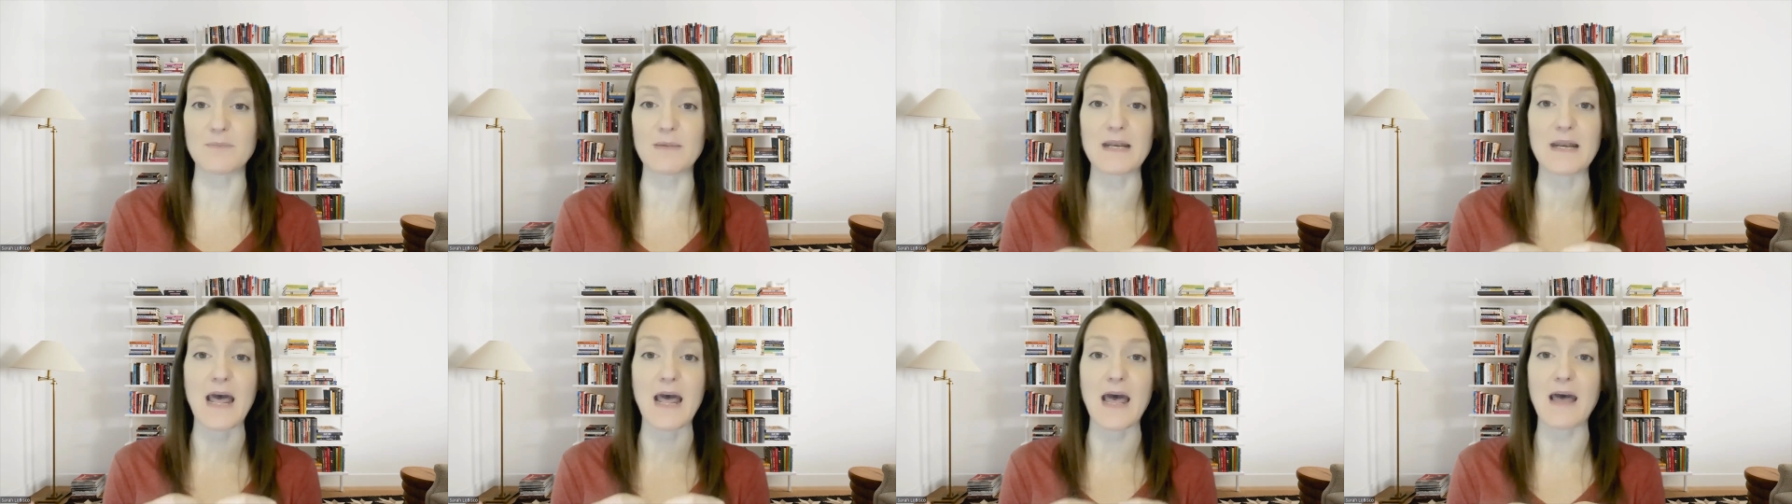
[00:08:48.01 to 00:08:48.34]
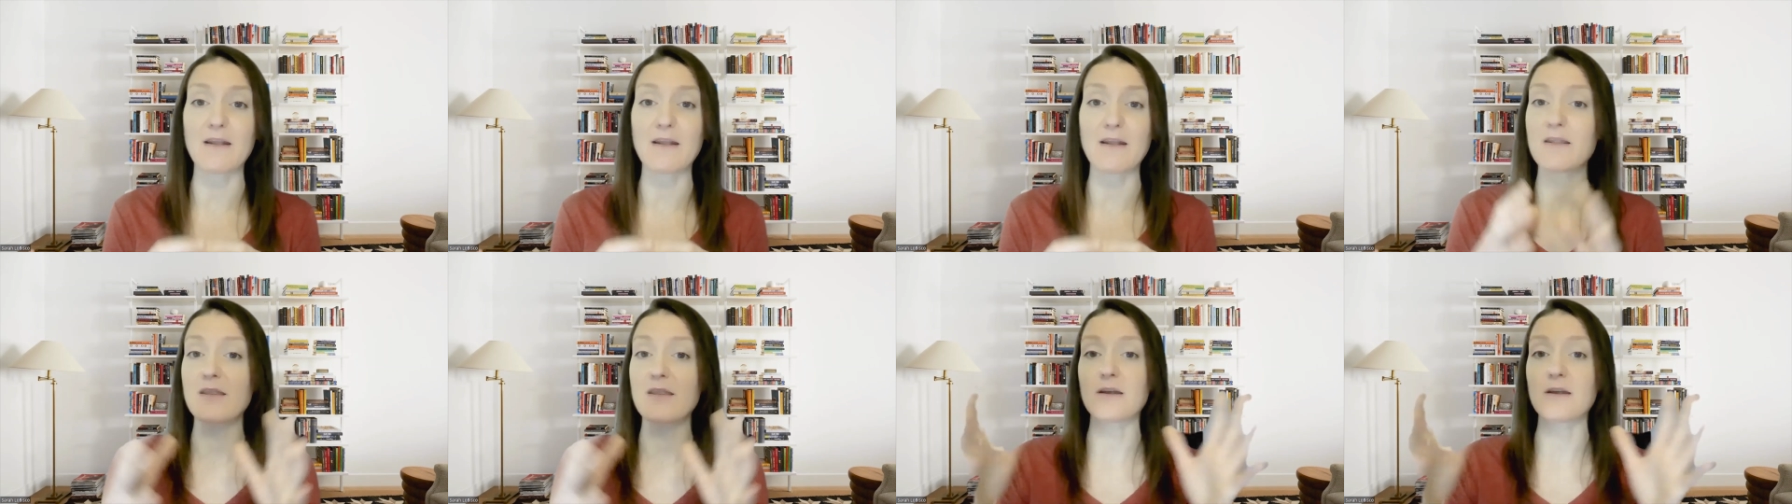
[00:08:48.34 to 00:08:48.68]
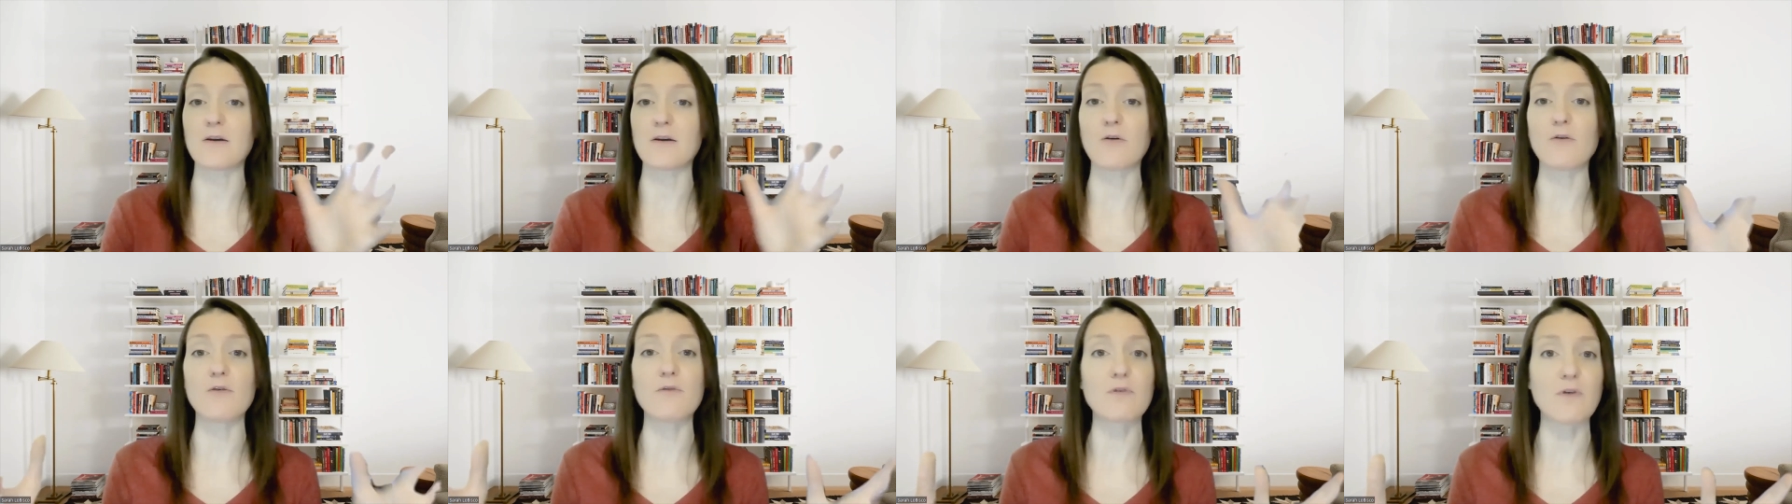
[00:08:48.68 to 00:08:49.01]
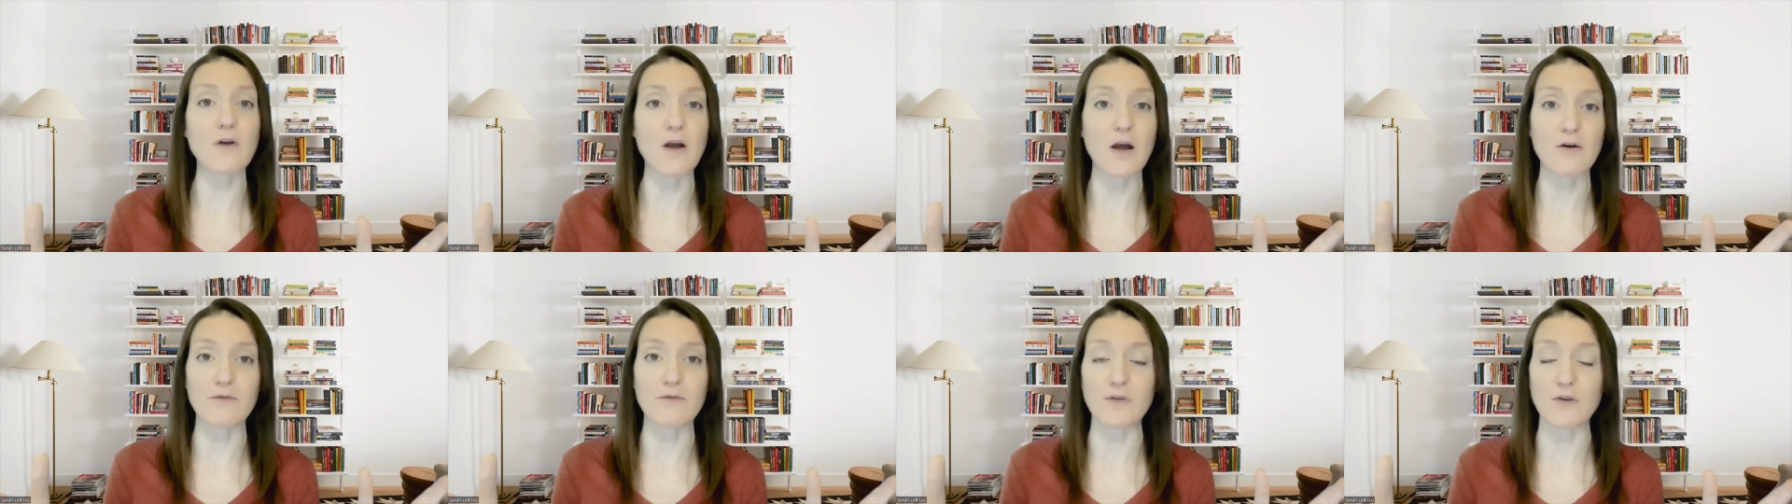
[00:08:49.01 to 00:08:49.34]
And the
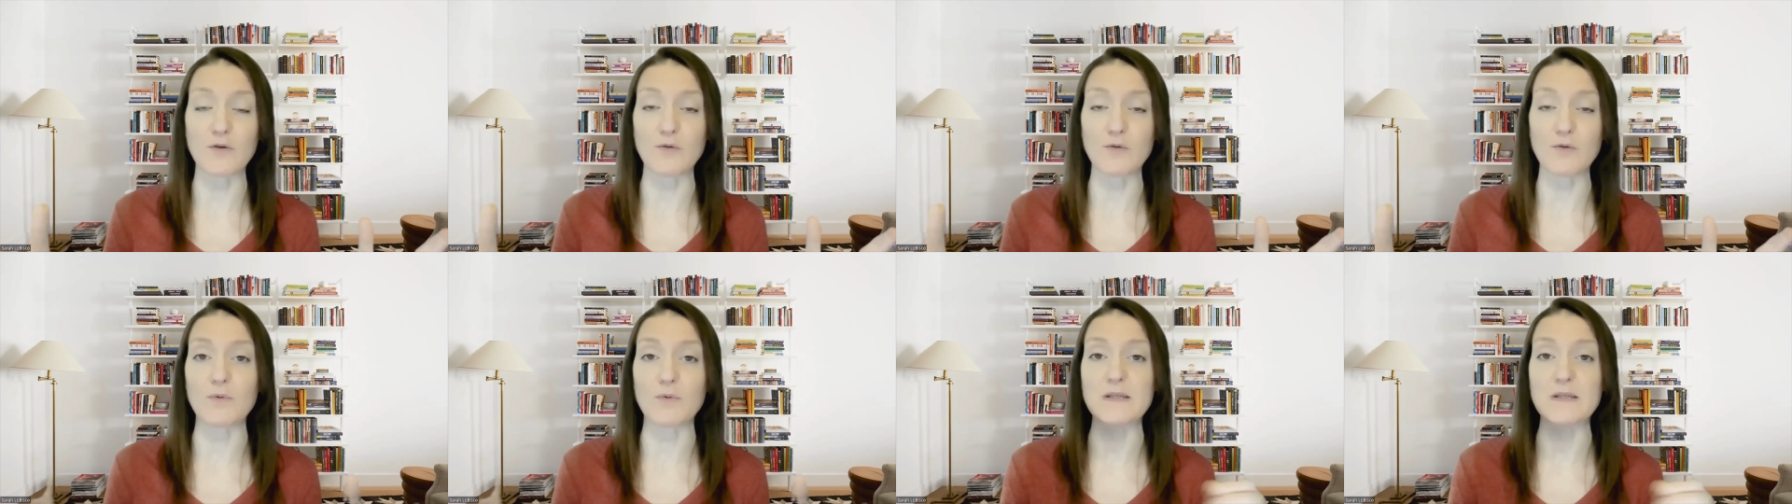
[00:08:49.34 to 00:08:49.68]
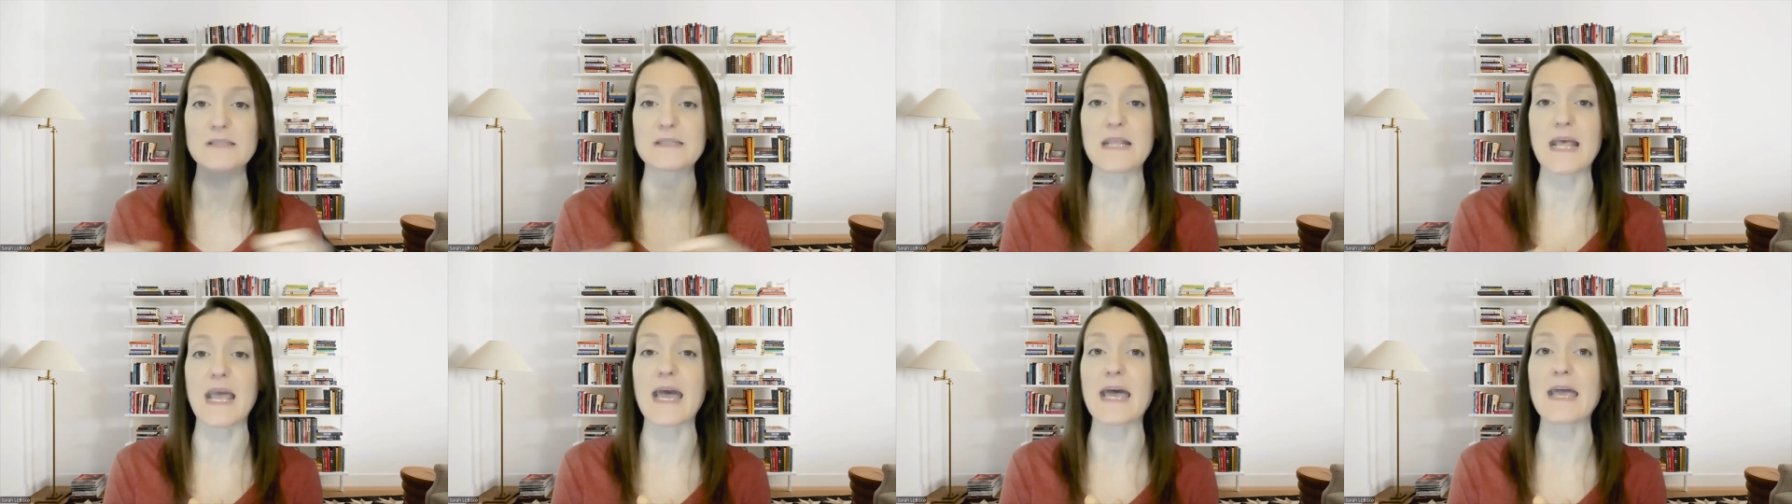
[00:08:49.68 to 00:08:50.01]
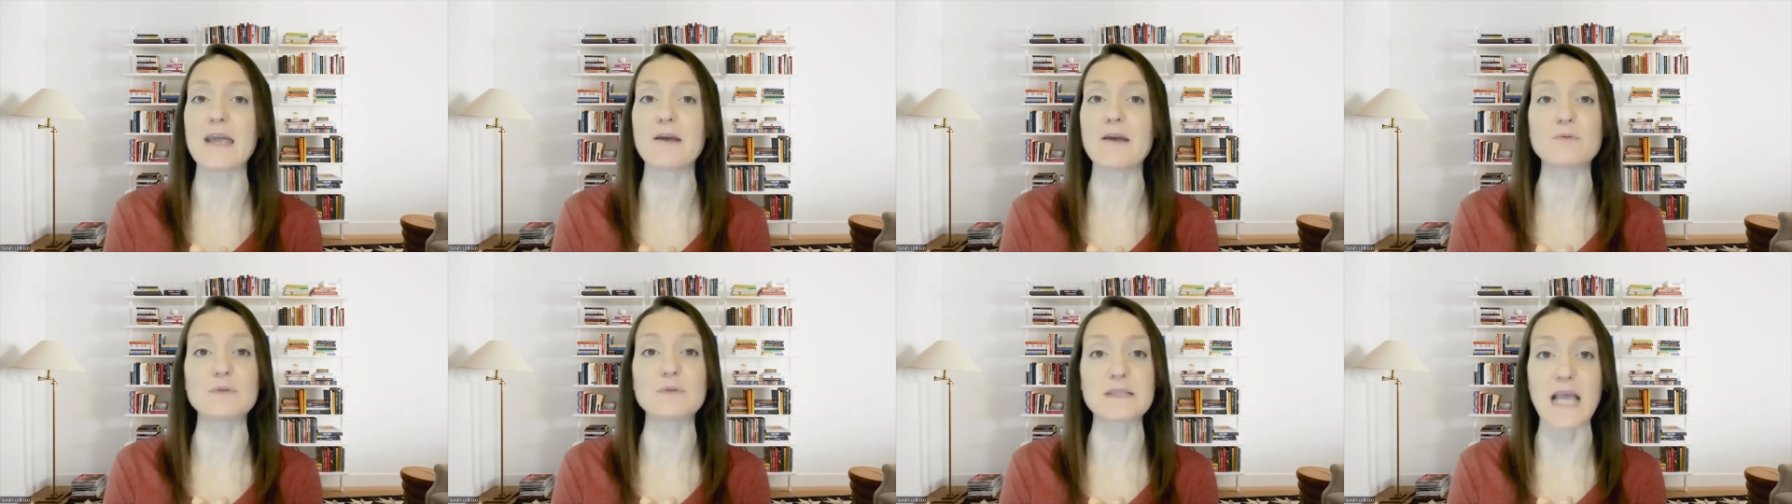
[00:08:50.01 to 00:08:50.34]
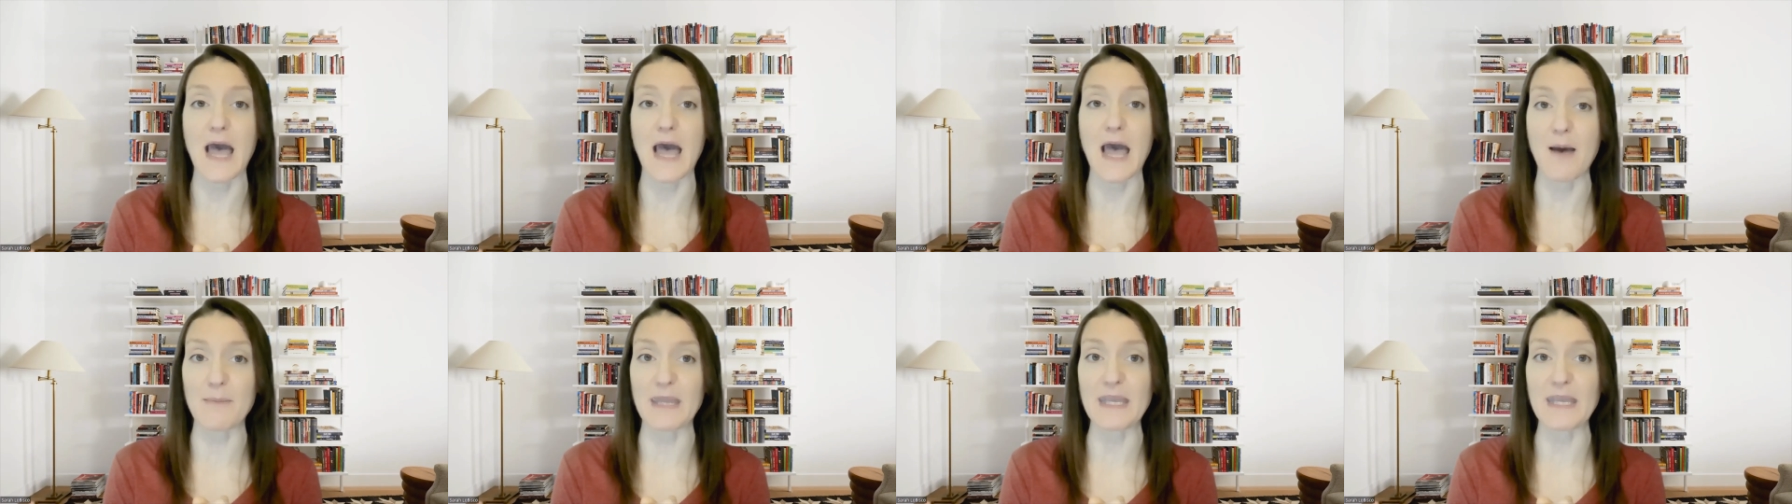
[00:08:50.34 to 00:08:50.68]
overall view was that it was
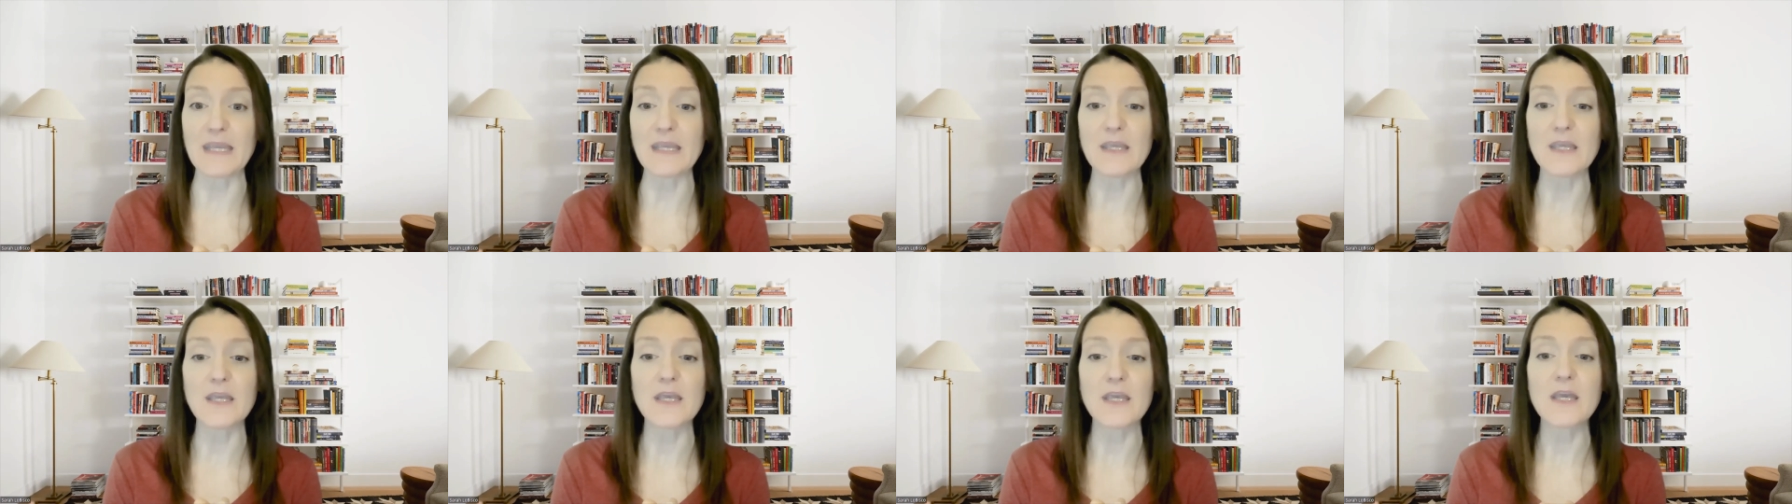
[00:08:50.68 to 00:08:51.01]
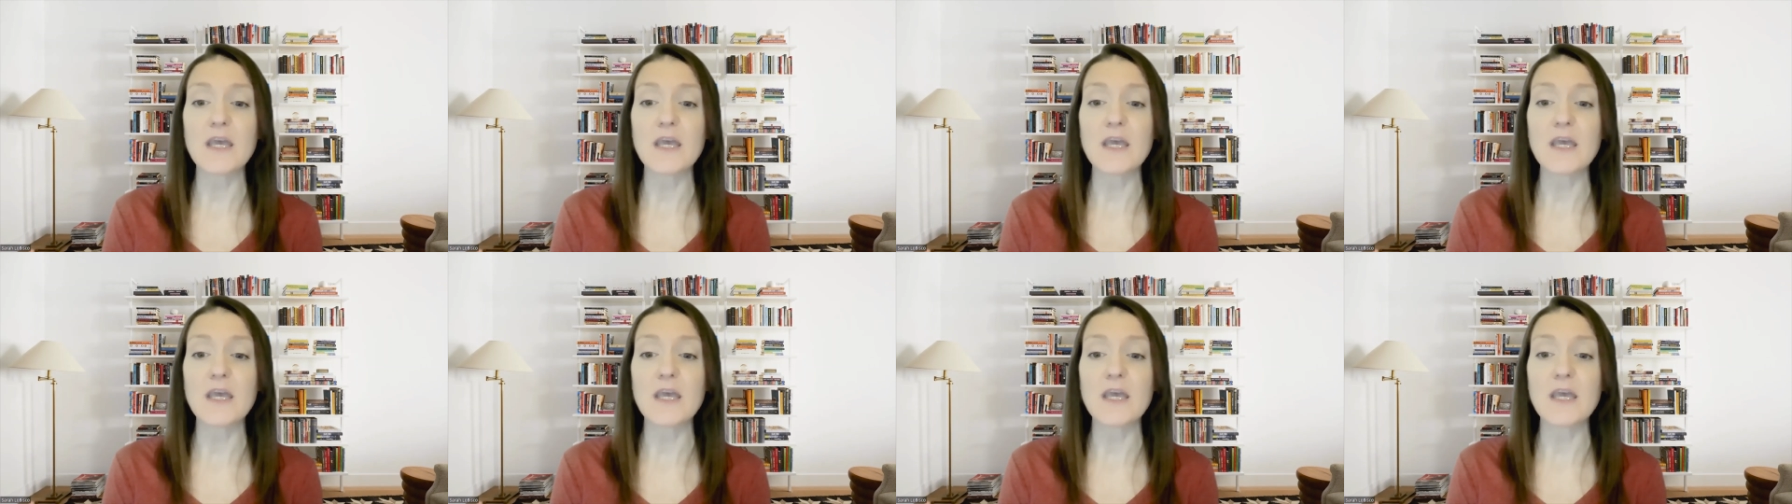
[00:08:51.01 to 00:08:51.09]
calming.